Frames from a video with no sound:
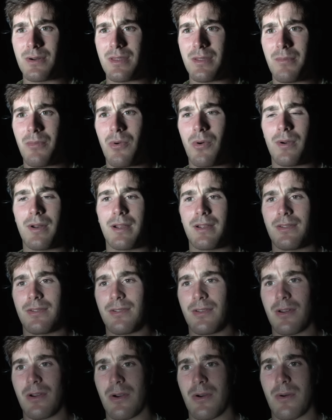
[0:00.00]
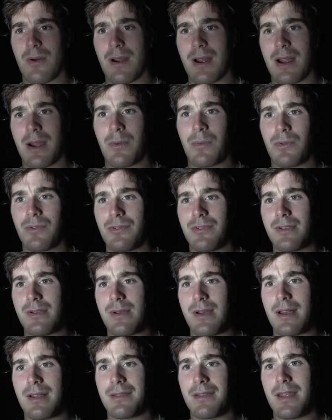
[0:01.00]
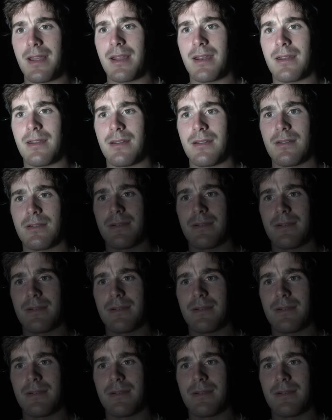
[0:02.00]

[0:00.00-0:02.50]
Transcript: it in the morning. So I will see you guys then.